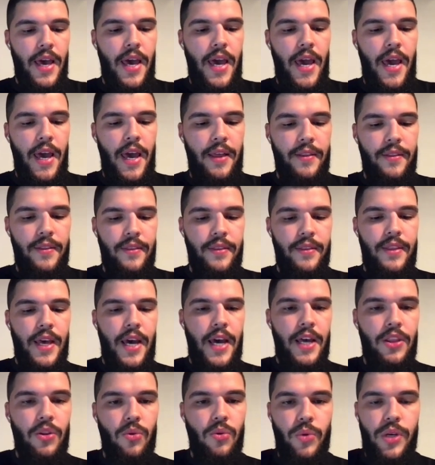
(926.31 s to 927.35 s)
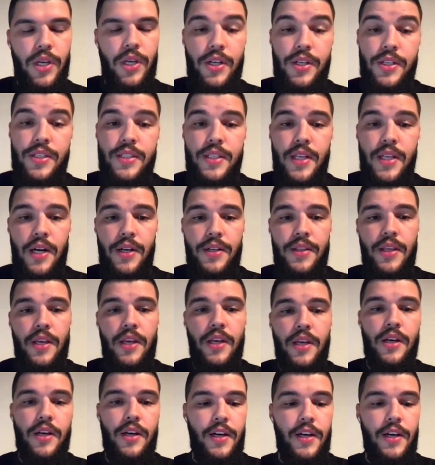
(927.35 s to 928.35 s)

and then we are starting